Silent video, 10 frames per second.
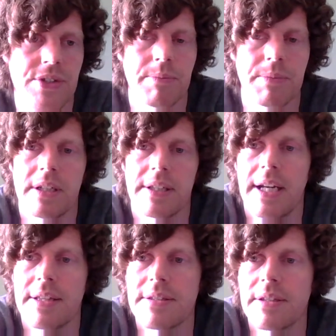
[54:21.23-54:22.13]
or something like
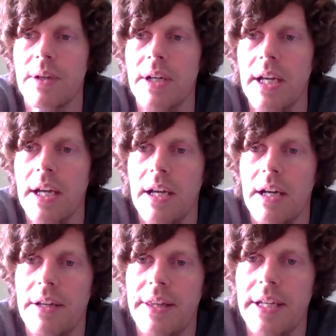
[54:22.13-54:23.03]
that. So
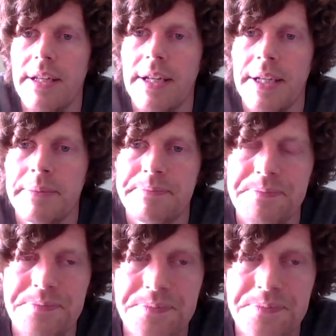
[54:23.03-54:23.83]
I think, um,